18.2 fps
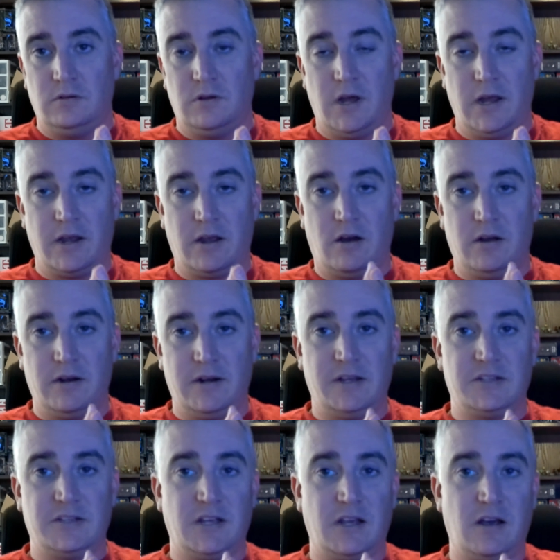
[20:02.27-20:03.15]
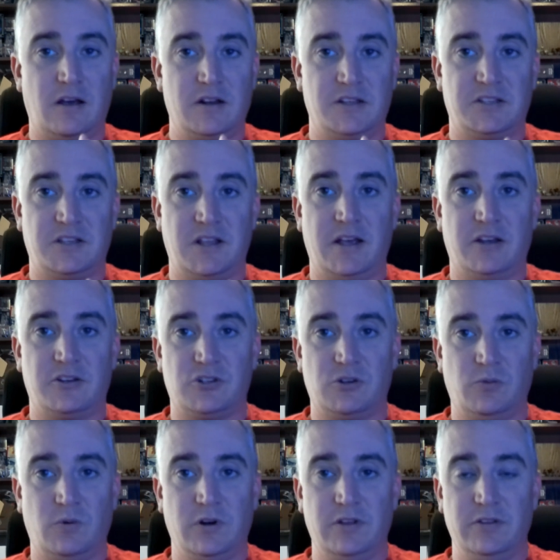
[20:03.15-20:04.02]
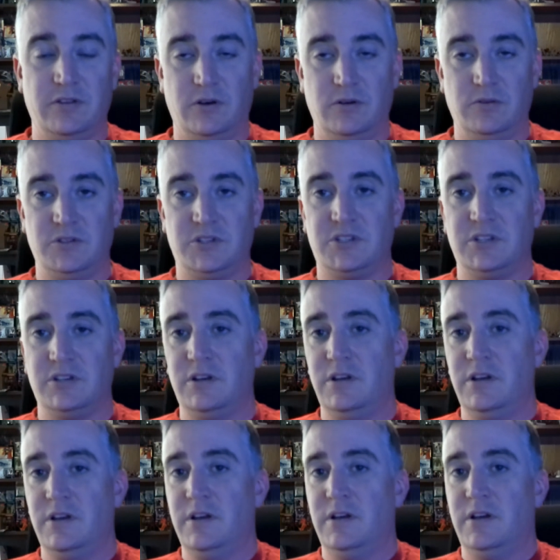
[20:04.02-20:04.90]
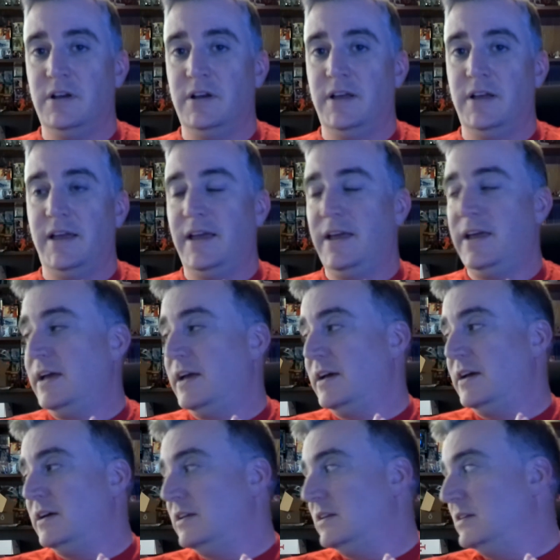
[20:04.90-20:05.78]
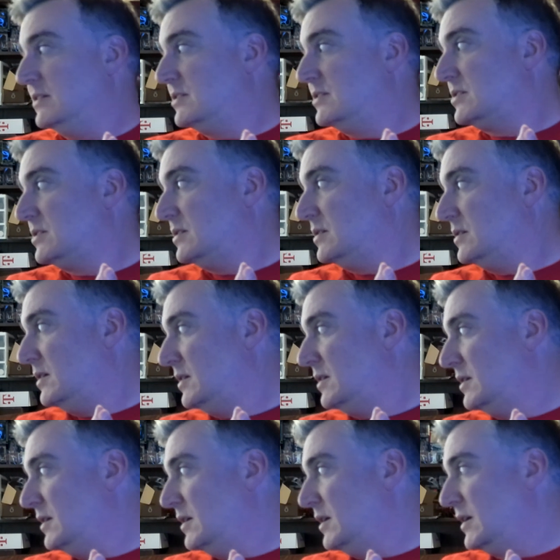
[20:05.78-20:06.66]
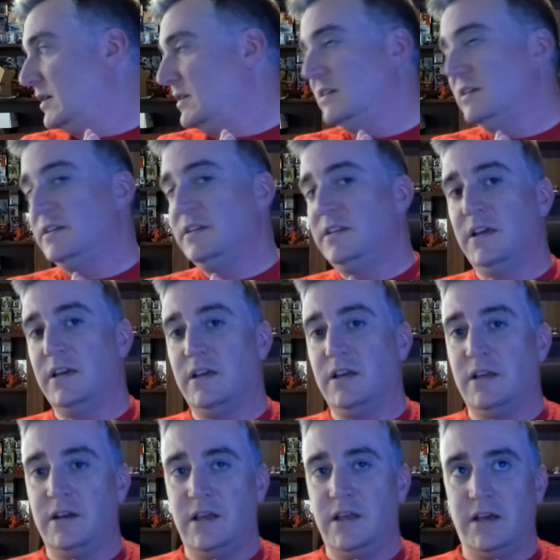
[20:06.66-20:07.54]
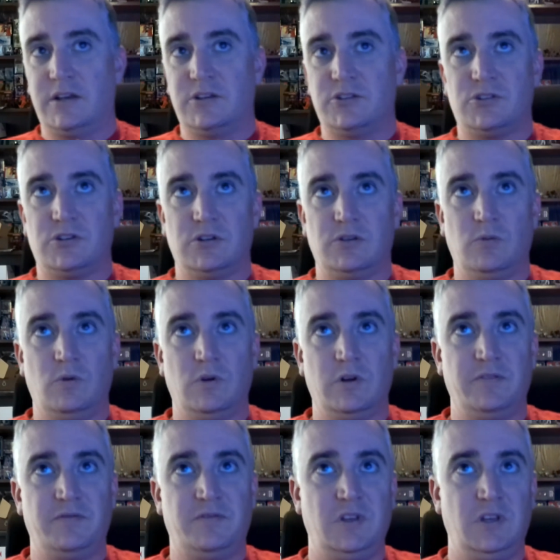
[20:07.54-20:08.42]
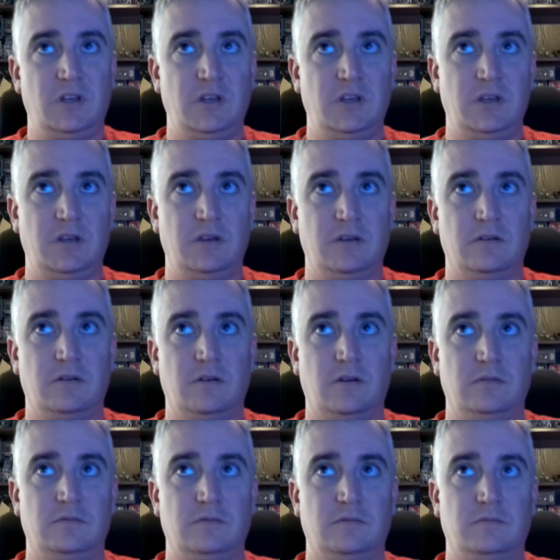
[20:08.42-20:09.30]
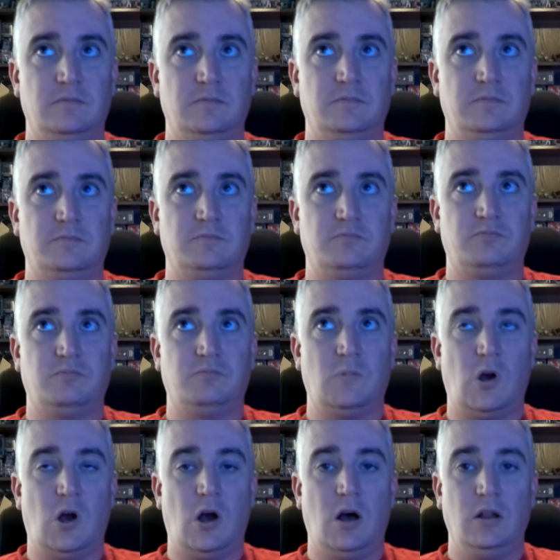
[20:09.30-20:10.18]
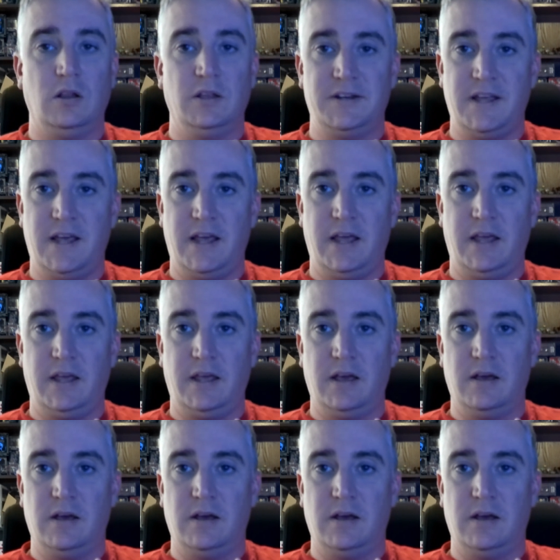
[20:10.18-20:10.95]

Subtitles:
Iconics. I got an extra one of those, and I did get an extra one of the holiday